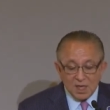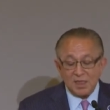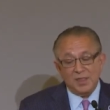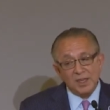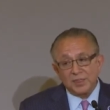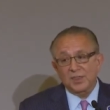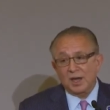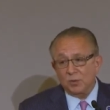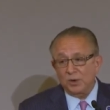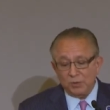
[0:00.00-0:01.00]
They
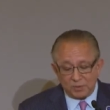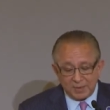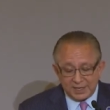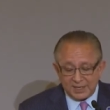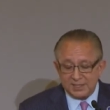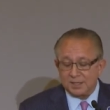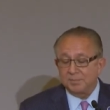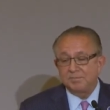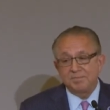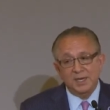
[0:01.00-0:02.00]
thought we were making the
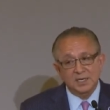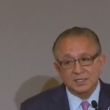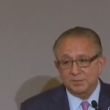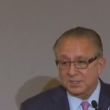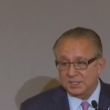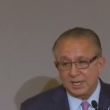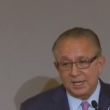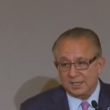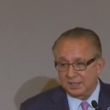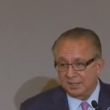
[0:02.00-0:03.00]
biggest
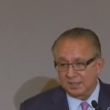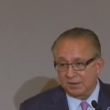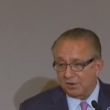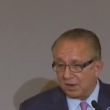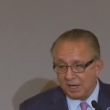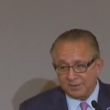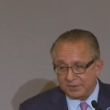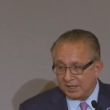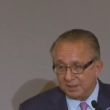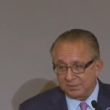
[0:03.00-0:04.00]
mistake of our
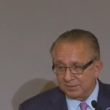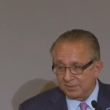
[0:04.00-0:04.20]
lifetime.